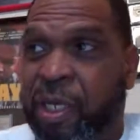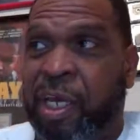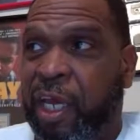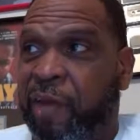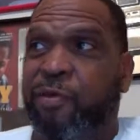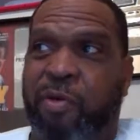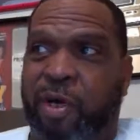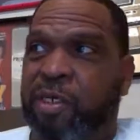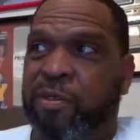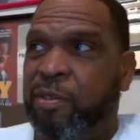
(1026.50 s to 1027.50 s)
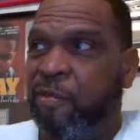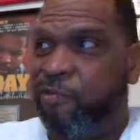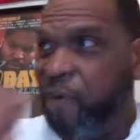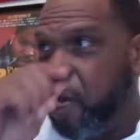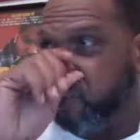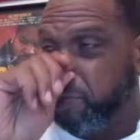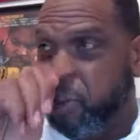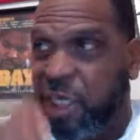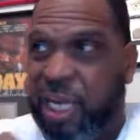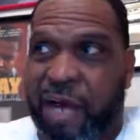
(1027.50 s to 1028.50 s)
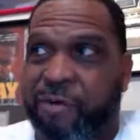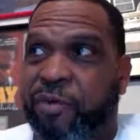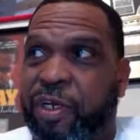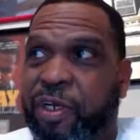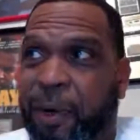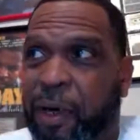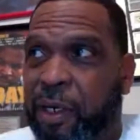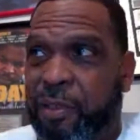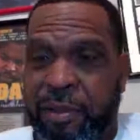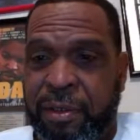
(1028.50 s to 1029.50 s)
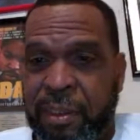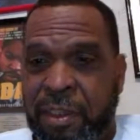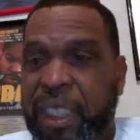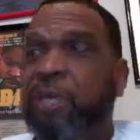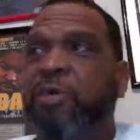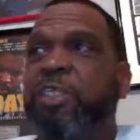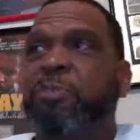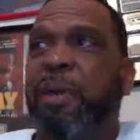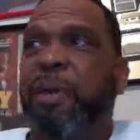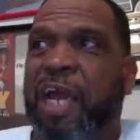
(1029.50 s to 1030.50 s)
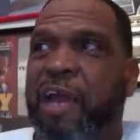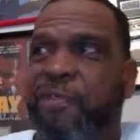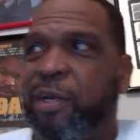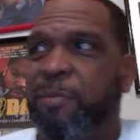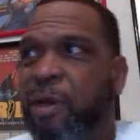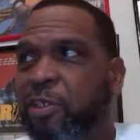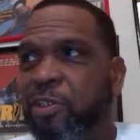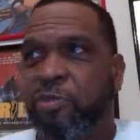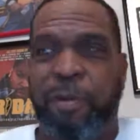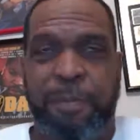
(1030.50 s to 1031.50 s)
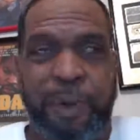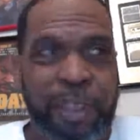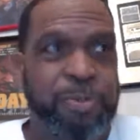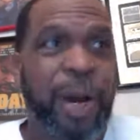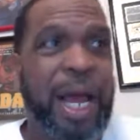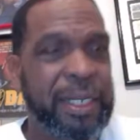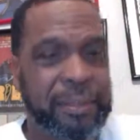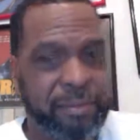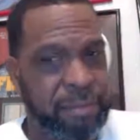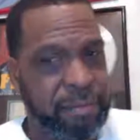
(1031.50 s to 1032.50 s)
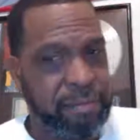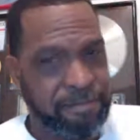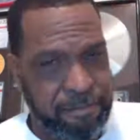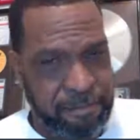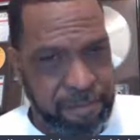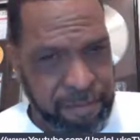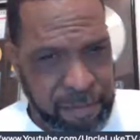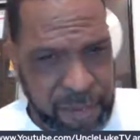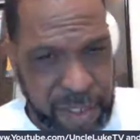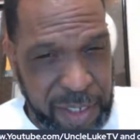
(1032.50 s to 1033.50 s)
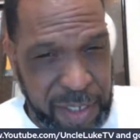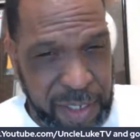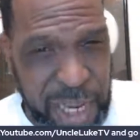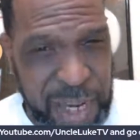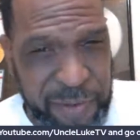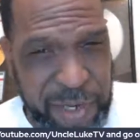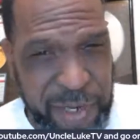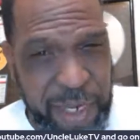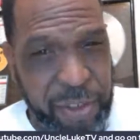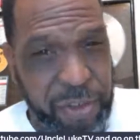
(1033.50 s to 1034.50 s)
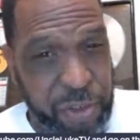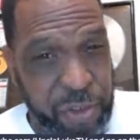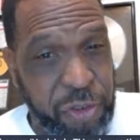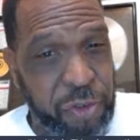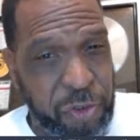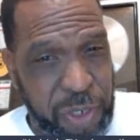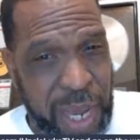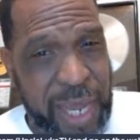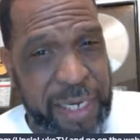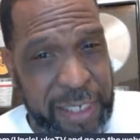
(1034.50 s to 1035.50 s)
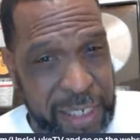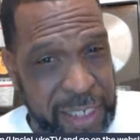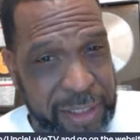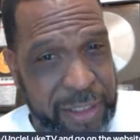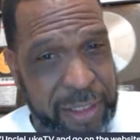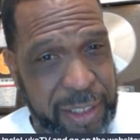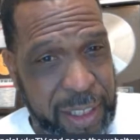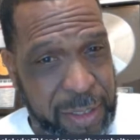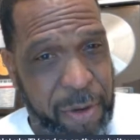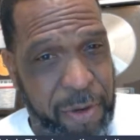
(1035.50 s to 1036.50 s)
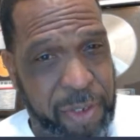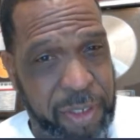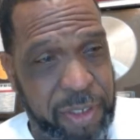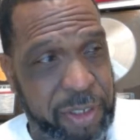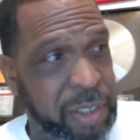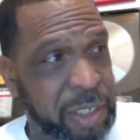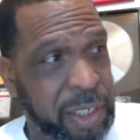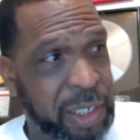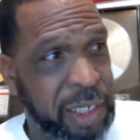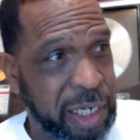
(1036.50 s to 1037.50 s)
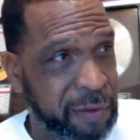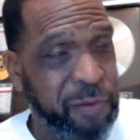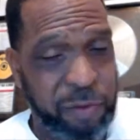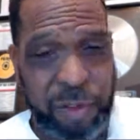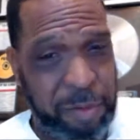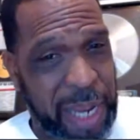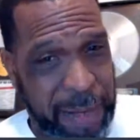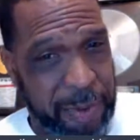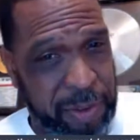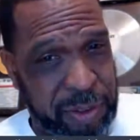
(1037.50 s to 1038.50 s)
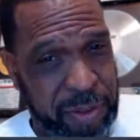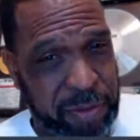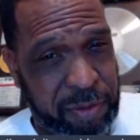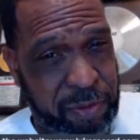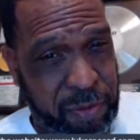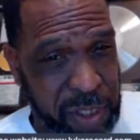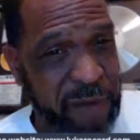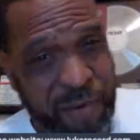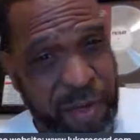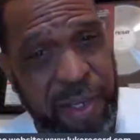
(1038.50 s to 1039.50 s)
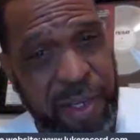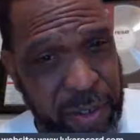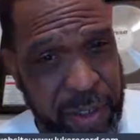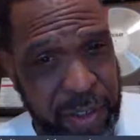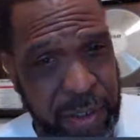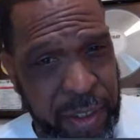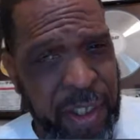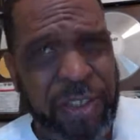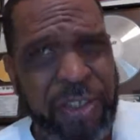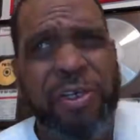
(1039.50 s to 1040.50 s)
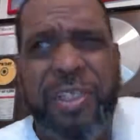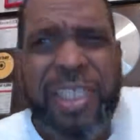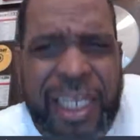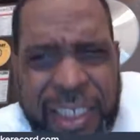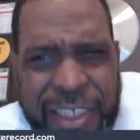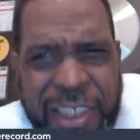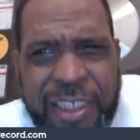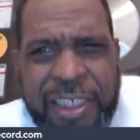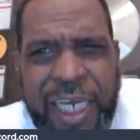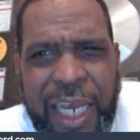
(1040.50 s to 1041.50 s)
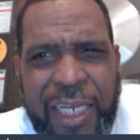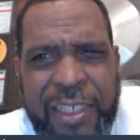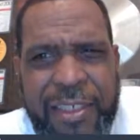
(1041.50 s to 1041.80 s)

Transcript: if you want to find some shit out, read a book. They don't expect African Americans to read books, but in the slavery days, you got lynched and murdered. If you was a black person, read the fucking book. So you think these shits change?